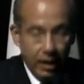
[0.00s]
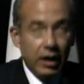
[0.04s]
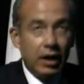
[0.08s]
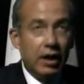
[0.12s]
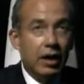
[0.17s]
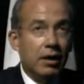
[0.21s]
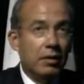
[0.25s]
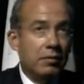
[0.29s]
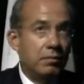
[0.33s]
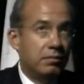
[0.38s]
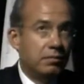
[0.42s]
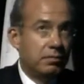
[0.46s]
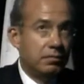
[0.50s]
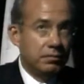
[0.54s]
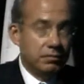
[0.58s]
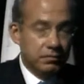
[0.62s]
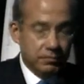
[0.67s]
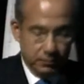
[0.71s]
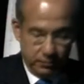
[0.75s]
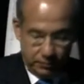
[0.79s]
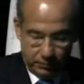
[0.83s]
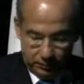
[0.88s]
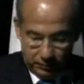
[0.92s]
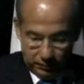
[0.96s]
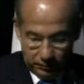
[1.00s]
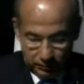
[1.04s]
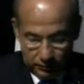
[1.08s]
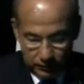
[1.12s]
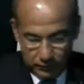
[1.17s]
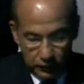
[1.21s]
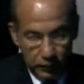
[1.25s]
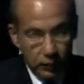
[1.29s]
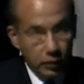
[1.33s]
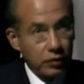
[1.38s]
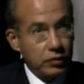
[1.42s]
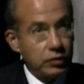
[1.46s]

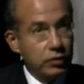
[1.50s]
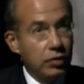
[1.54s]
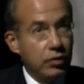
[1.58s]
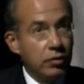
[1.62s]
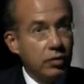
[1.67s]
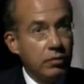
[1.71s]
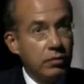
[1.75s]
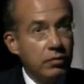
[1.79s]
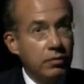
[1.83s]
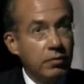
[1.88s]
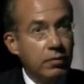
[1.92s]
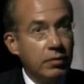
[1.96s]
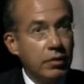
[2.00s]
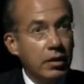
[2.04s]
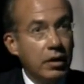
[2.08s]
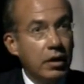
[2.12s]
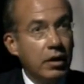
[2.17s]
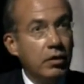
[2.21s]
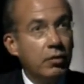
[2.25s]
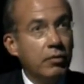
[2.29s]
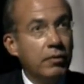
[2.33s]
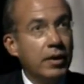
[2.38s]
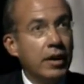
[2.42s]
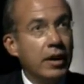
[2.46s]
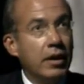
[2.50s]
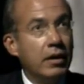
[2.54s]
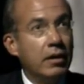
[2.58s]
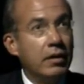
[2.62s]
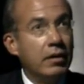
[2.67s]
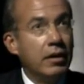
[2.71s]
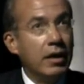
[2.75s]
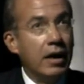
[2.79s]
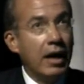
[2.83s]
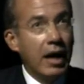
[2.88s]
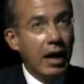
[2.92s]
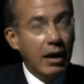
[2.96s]
Dr.
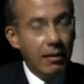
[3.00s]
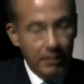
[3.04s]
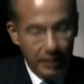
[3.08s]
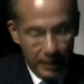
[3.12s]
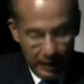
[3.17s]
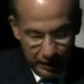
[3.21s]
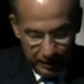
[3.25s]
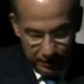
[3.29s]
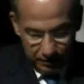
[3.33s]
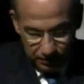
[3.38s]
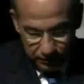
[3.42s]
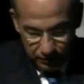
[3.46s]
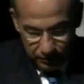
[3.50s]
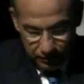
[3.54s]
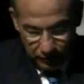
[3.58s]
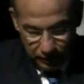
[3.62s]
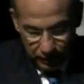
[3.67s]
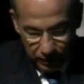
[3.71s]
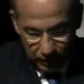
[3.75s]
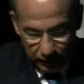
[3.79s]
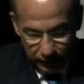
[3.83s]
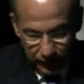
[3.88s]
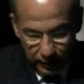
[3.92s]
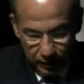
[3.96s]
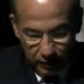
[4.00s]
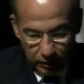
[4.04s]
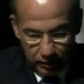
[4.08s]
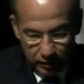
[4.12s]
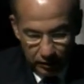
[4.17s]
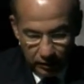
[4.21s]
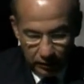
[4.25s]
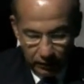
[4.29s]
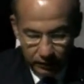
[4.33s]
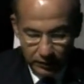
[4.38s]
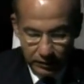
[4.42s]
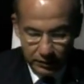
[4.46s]
Rubiel Avila, Governor
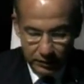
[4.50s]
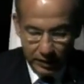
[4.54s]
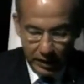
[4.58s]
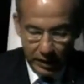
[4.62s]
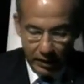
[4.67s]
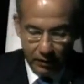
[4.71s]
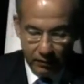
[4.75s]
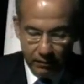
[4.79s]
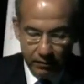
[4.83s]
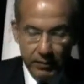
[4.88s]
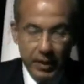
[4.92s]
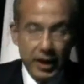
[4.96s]
of the State of